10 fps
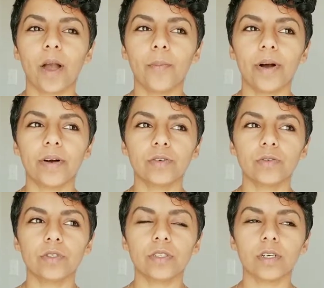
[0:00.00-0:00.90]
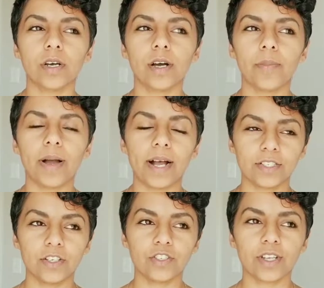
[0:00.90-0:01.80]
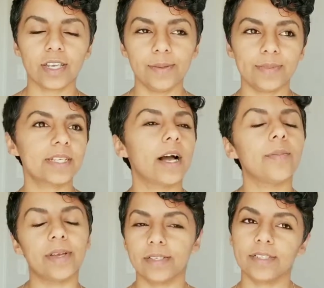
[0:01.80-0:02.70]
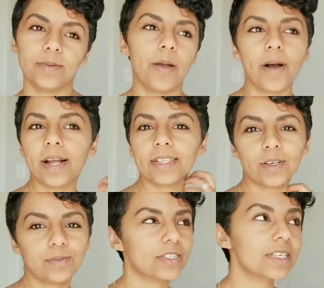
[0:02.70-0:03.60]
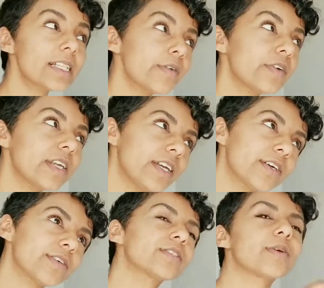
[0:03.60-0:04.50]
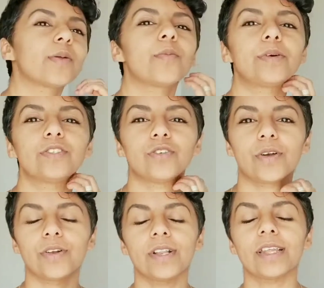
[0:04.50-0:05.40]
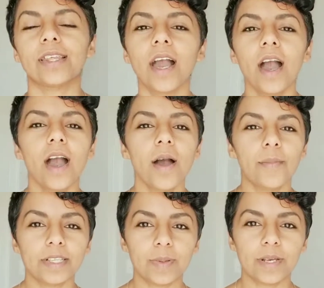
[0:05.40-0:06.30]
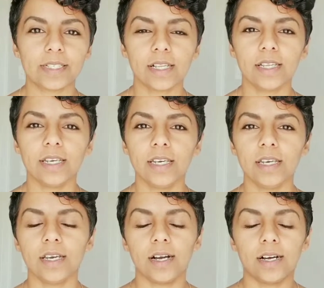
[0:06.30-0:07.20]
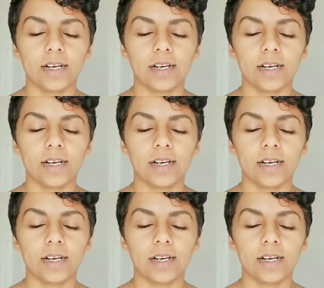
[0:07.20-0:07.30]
about uh, a passage that keeps coming to my mind. So I'm just going to leave it here so I don't butcher it or anything. But it's basically,